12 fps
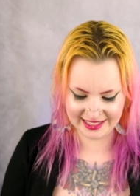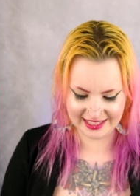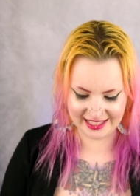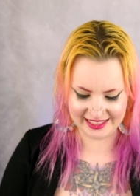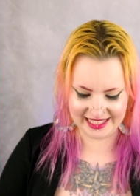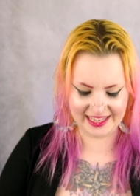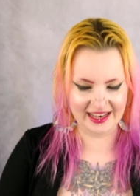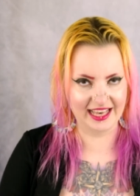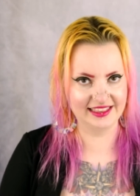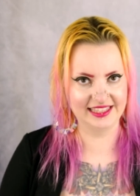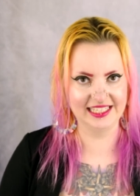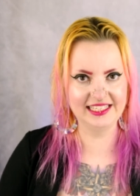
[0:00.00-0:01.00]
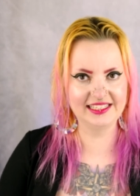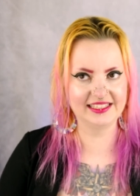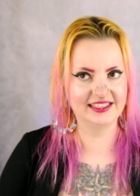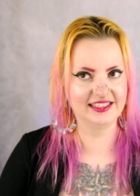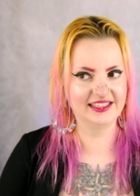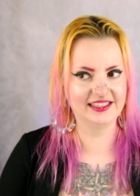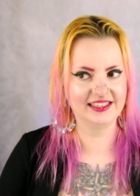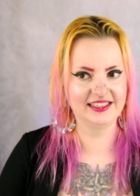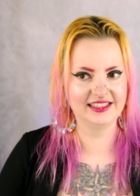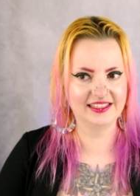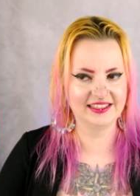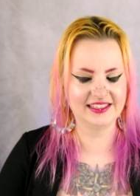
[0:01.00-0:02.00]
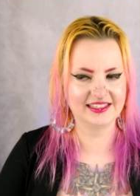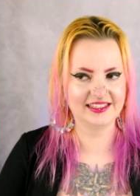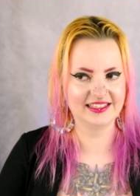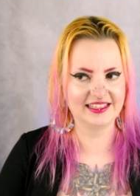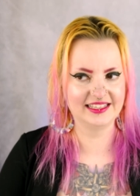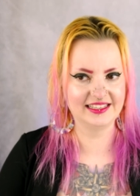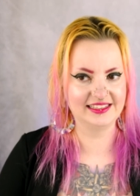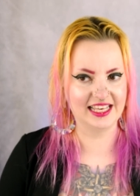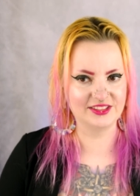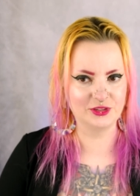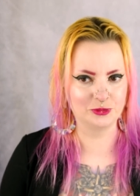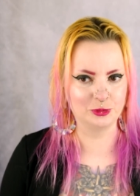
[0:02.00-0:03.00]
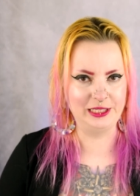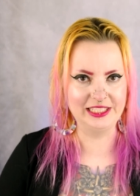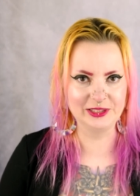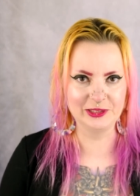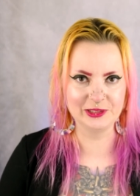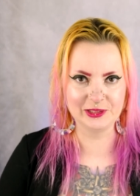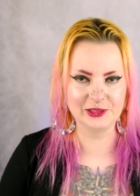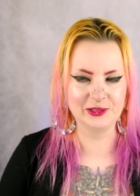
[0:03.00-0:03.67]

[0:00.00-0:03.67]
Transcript: And like, I think that the real